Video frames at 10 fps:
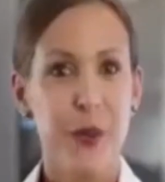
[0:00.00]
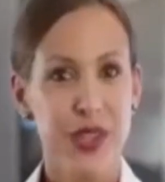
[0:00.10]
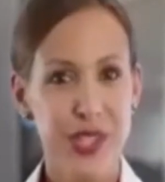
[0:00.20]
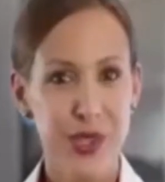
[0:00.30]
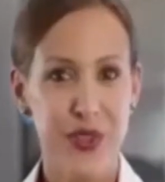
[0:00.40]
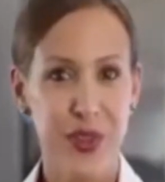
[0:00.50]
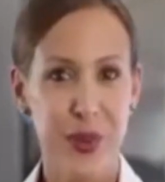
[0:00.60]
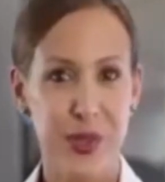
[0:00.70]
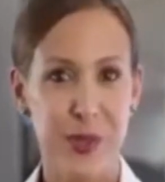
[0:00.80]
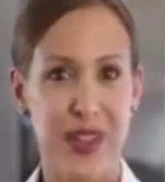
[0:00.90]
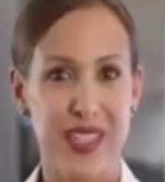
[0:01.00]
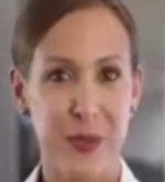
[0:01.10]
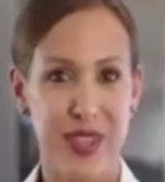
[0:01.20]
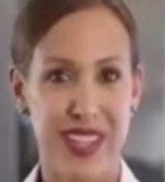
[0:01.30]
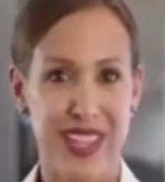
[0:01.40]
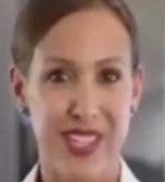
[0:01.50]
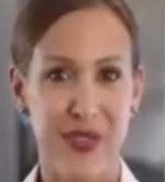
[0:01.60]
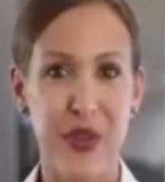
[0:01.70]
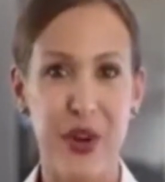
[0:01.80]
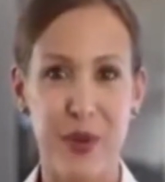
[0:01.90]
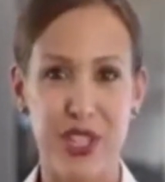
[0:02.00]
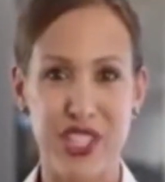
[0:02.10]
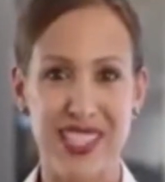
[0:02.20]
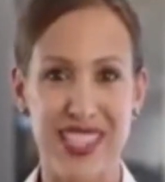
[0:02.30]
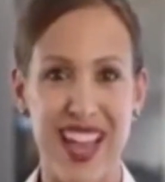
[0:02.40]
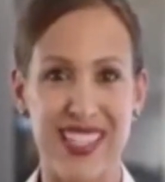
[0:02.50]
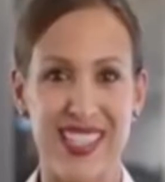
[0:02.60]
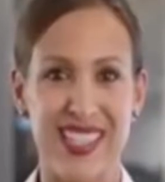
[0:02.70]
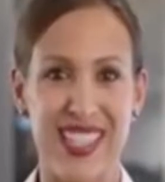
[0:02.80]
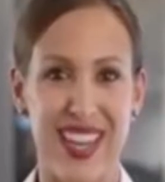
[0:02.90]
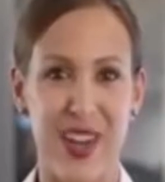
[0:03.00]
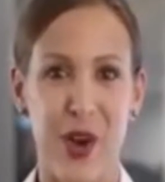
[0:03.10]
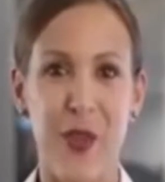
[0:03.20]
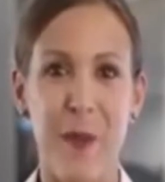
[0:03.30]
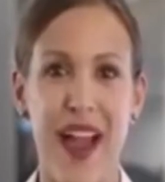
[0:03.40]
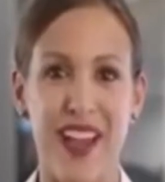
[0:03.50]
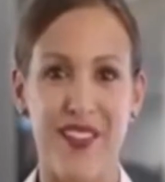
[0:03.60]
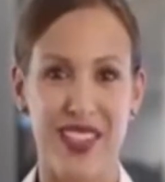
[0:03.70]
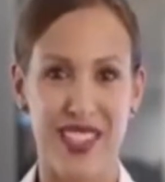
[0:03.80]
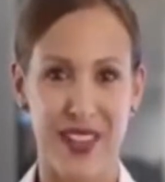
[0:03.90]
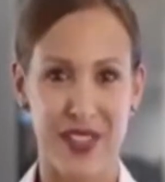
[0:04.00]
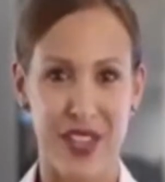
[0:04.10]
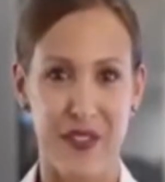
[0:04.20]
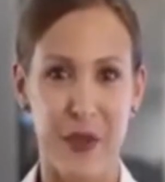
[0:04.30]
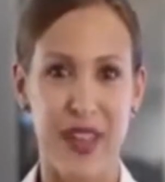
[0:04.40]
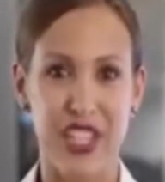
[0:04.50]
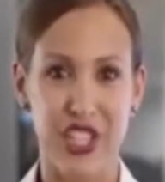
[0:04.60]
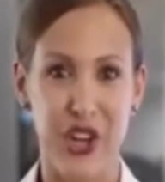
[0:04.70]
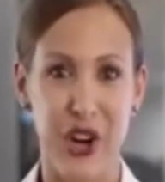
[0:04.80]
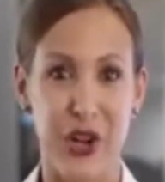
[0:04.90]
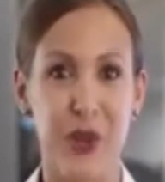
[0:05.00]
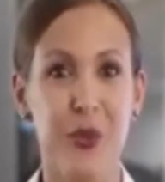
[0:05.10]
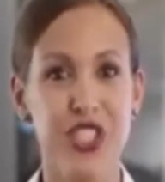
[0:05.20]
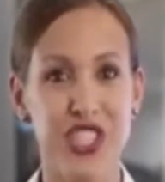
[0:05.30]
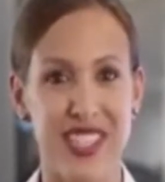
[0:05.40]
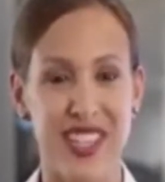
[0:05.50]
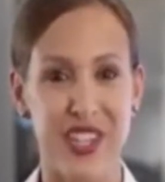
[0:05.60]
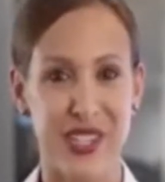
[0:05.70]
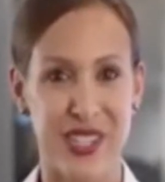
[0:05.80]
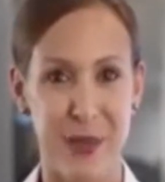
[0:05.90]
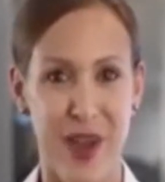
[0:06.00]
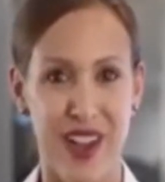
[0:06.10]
please review the responsibilities for emergency exit seating on the back of the safety information card, which is in your seat